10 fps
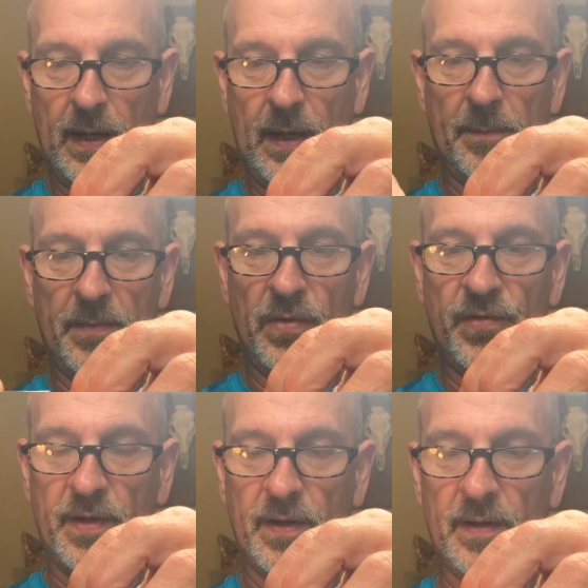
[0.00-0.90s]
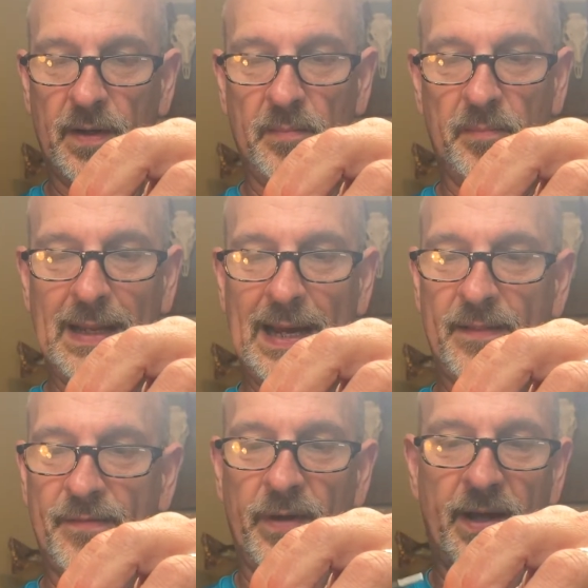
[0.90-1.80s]
I'm using
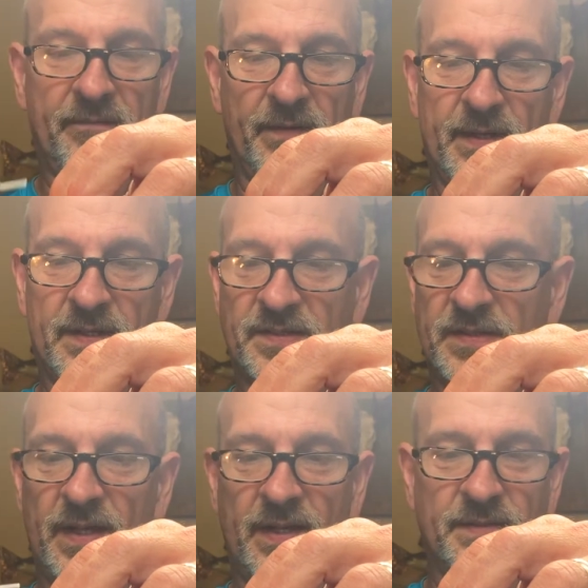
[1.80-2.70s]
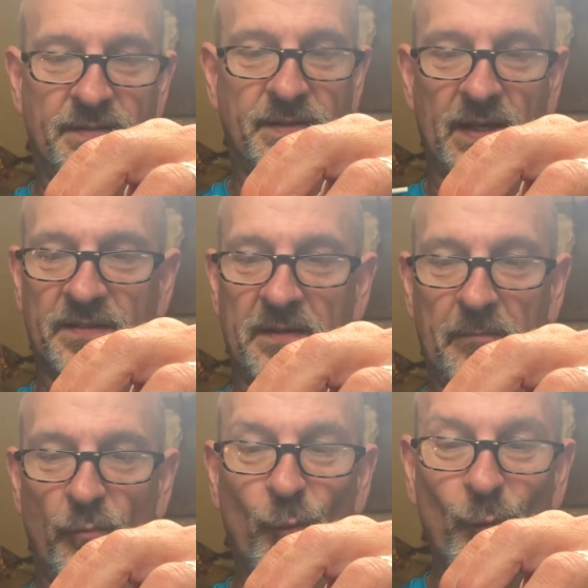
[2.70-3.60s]
black thread for this. It doesn't
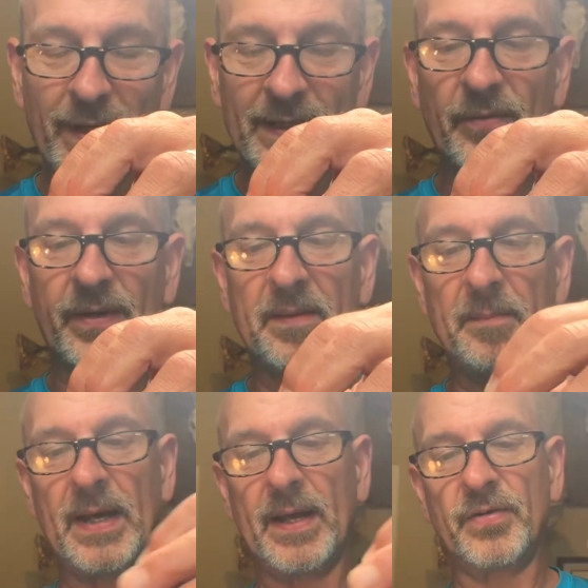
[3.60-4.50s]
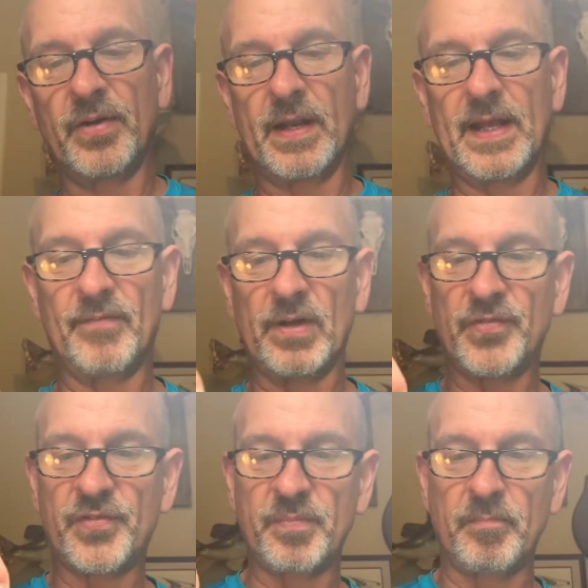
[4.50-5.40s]
really matter. You can have a
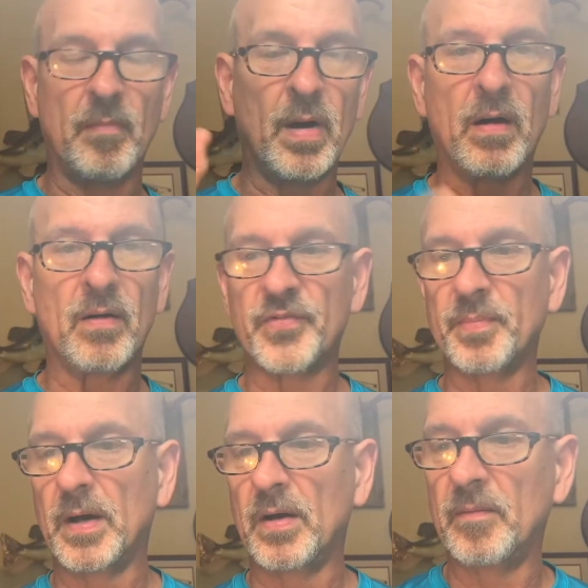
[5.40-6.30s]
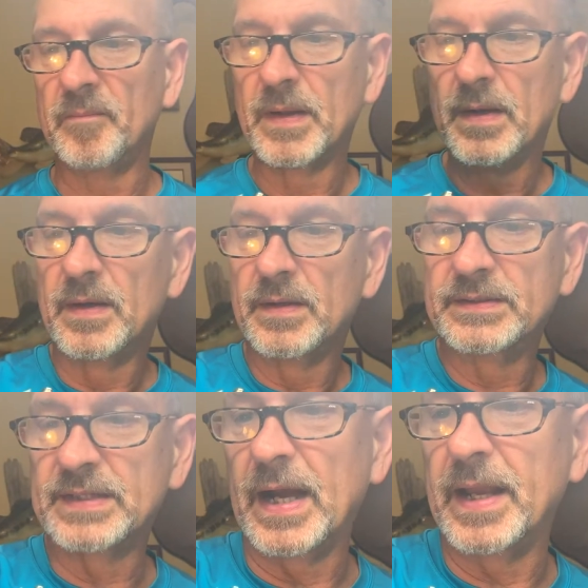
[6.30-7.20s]
small
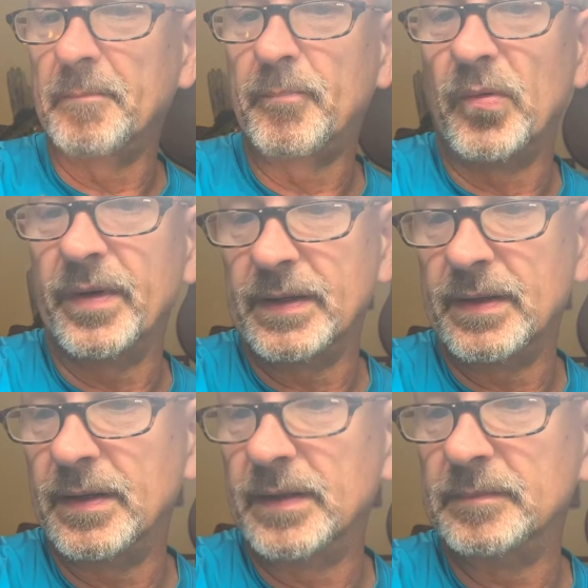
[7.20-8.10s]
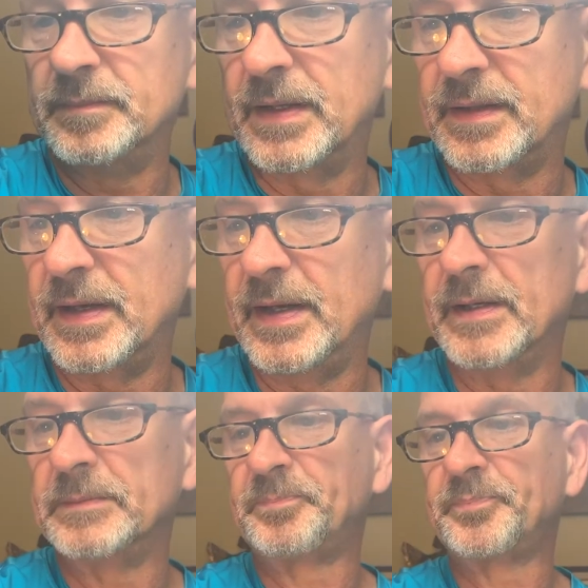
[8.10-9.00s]
tie-in point at the head.